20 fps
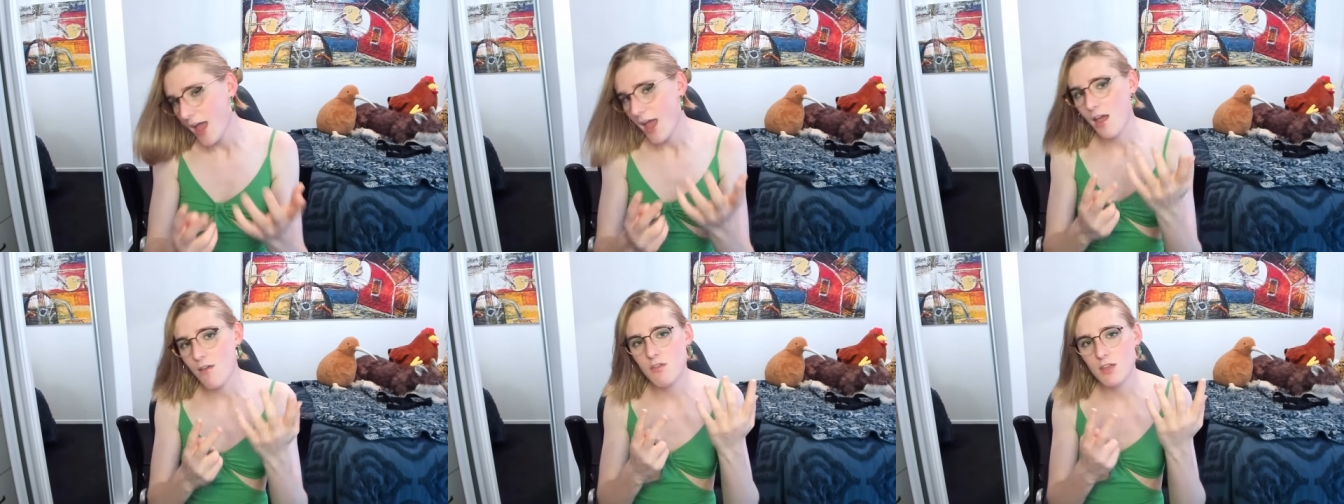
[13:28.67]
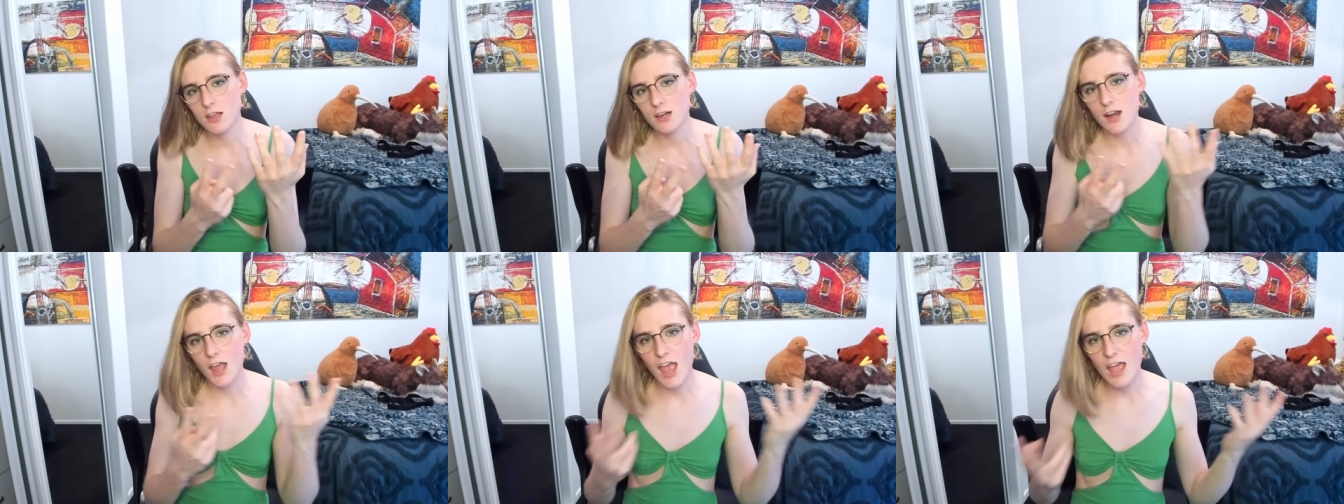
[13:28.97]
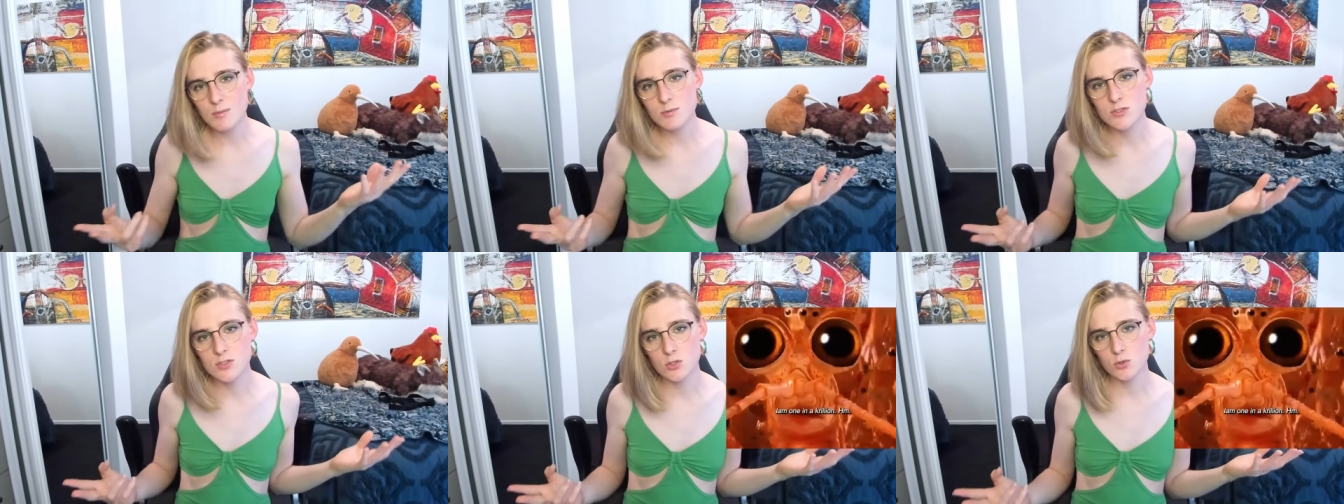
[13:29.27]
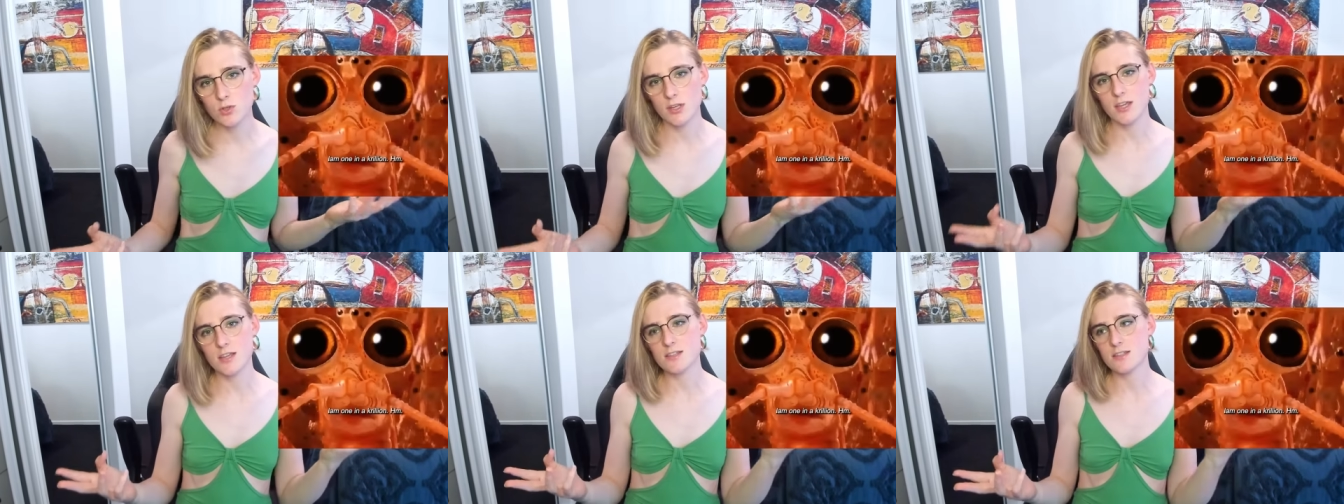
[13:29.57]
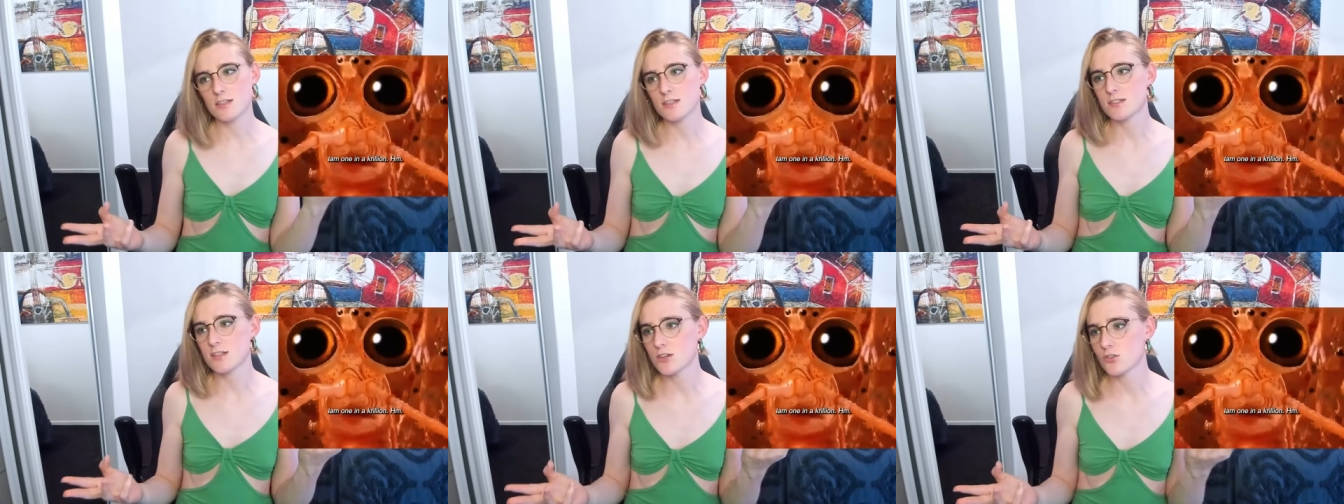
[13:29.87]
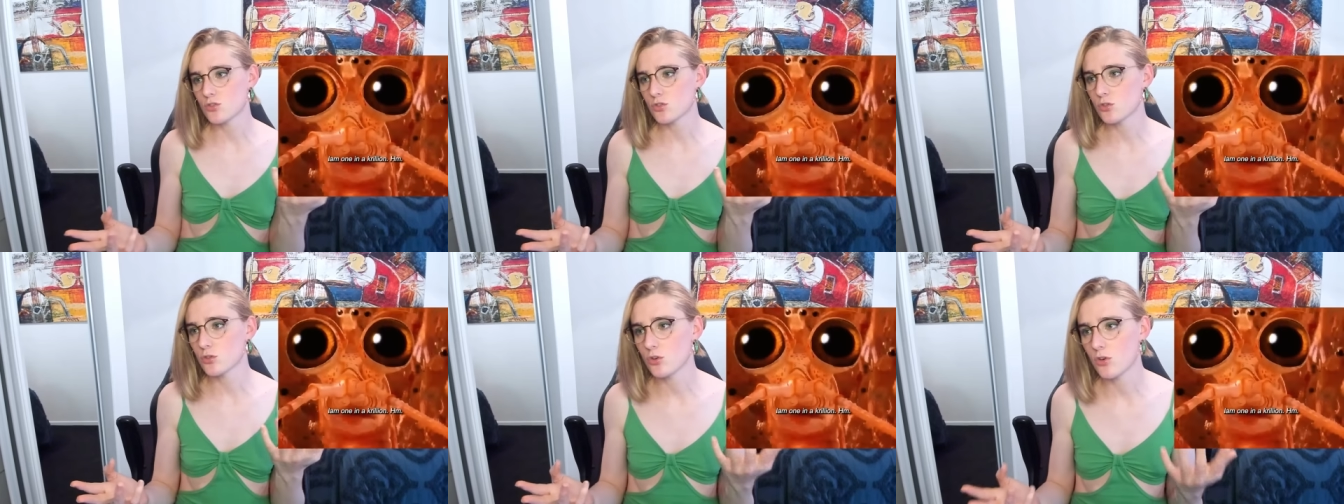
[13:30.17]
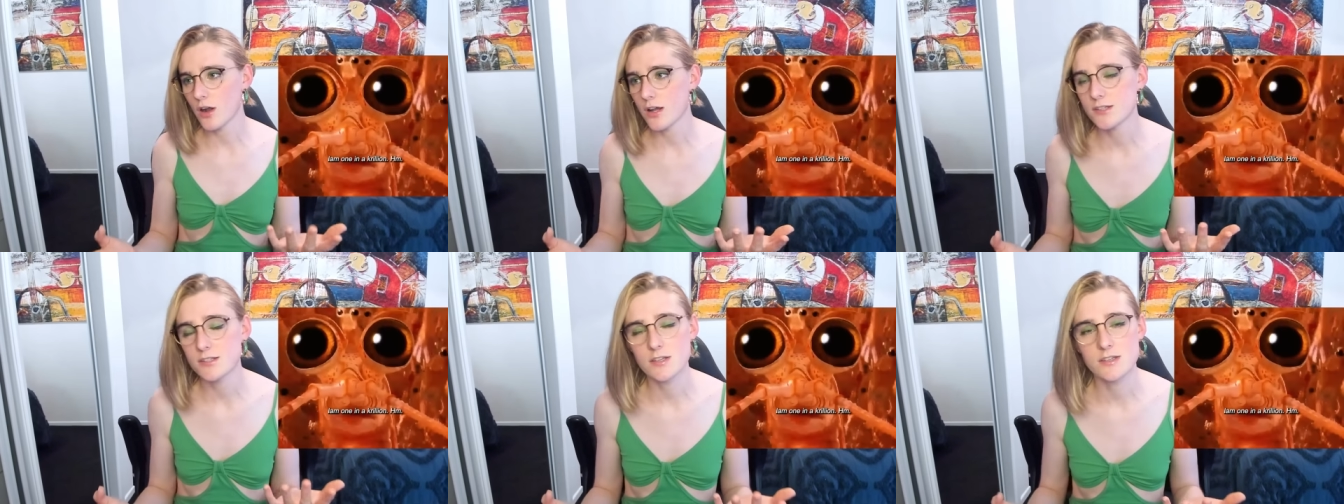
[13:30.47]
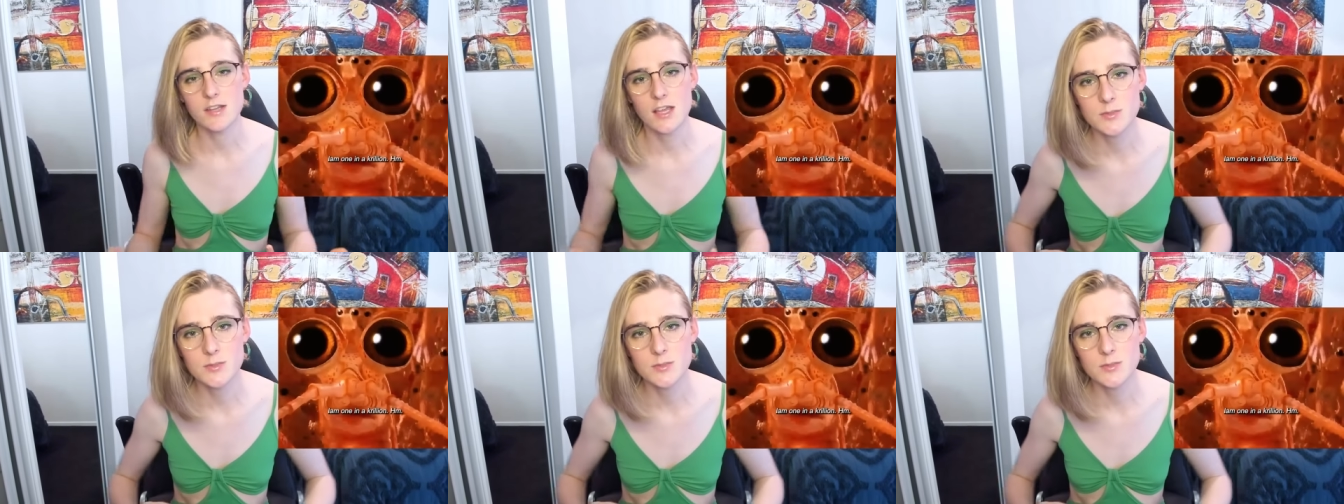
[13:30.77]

having an absolute existential crisis